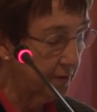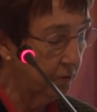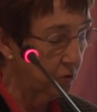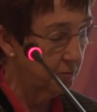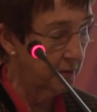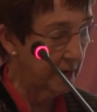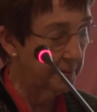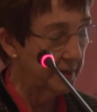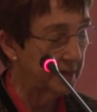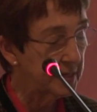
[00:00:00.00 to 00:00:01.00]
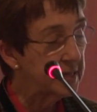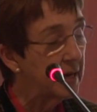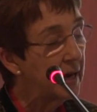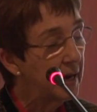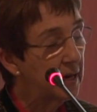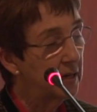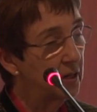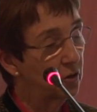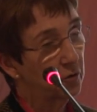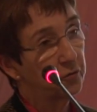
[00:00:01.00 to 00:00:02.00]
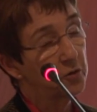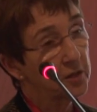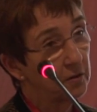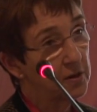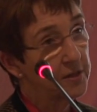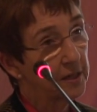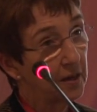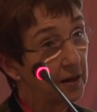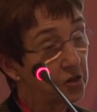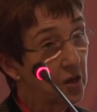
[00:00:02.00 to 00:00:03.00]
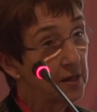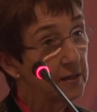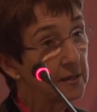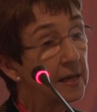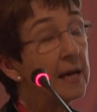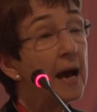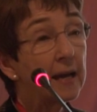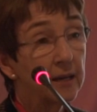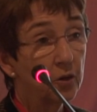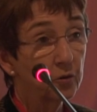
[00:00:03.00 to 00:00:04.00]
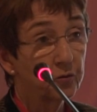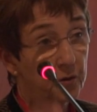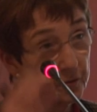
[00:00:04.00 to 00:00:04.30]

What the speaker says: of autoimmune hepatitis, look for sclerosing cholangitis and look for